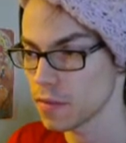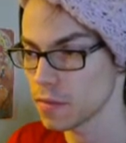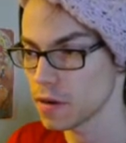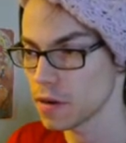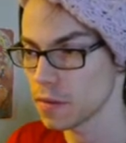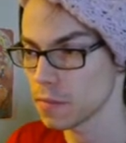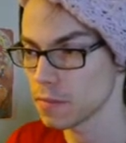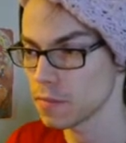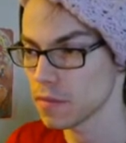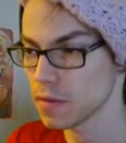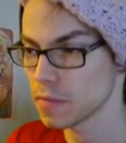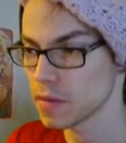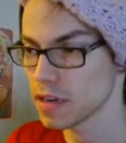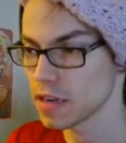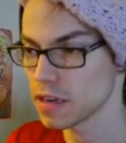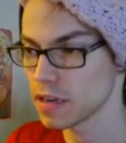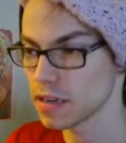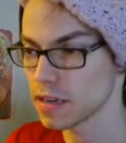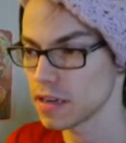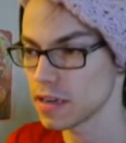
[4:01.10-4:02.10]
I'm gonna, I'm
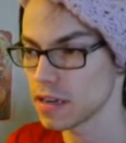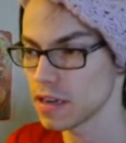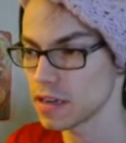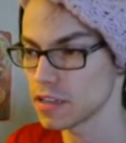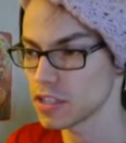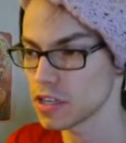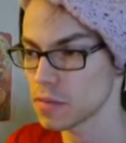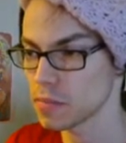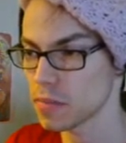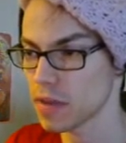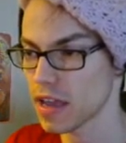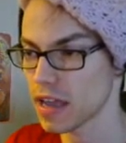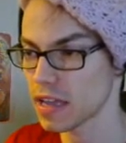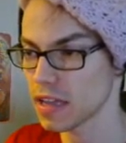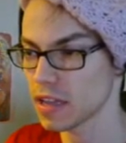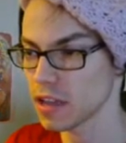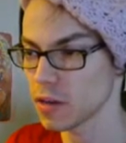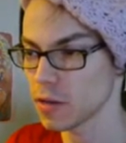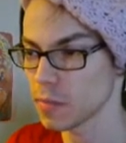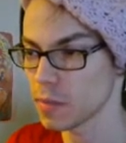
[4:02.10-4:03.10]
gonna nudge it
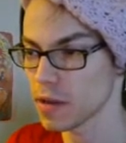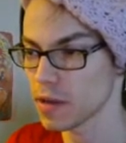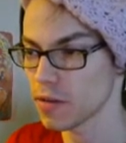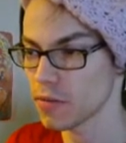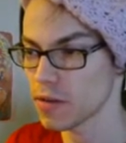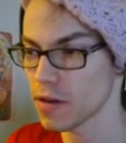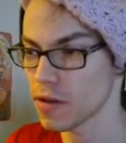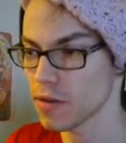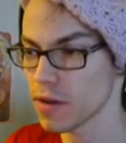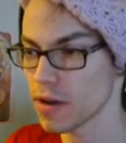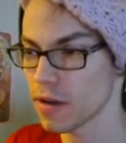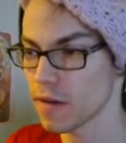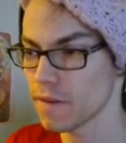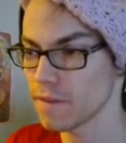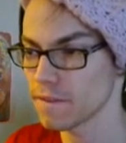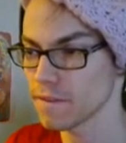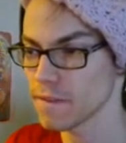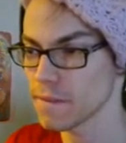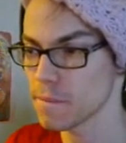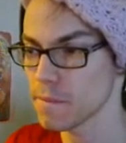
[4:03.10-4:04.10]
back a little bit, right
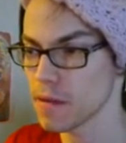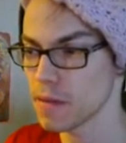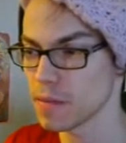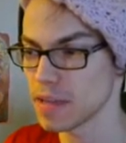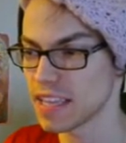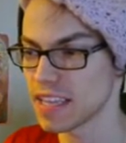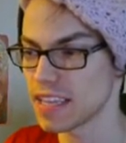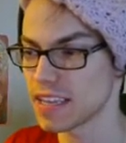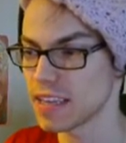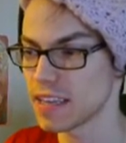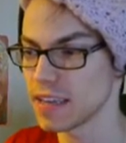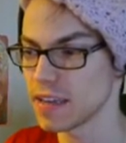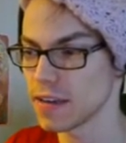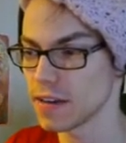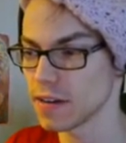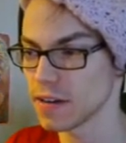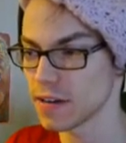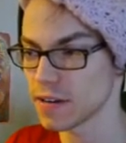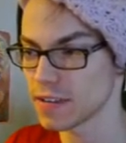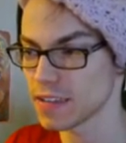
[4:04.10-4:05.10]
around, maybe
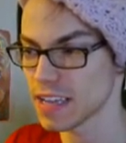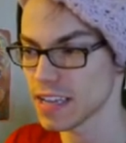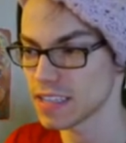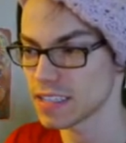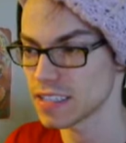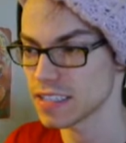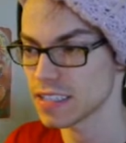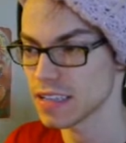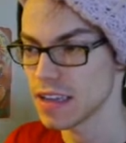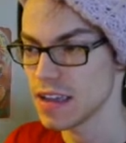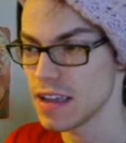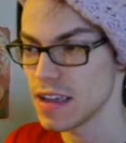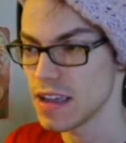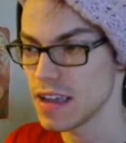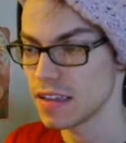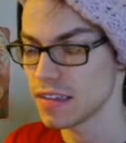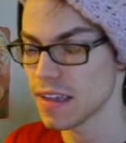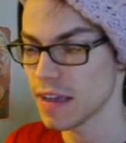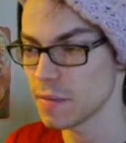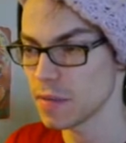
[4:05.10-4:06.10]
here. That's,
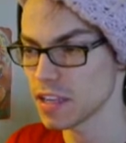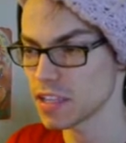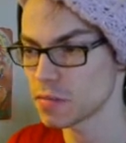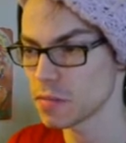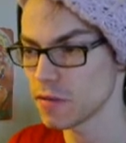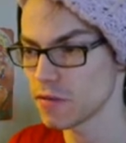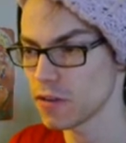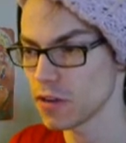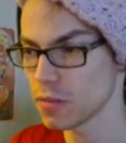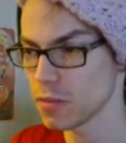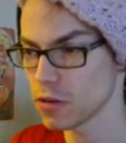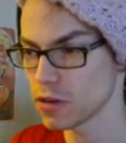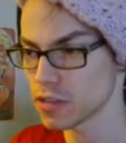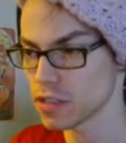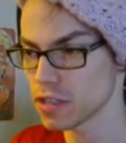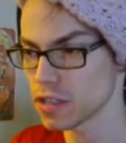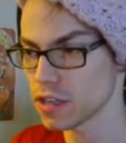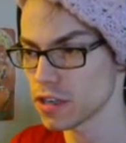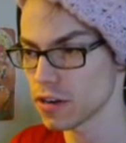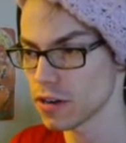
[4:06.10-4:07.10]
that makes me feel more
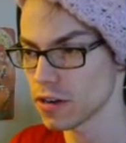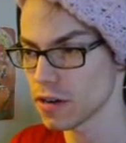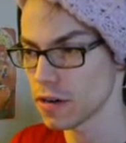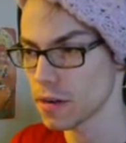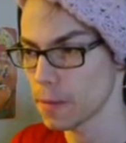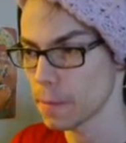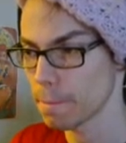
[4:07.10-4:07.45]
secure.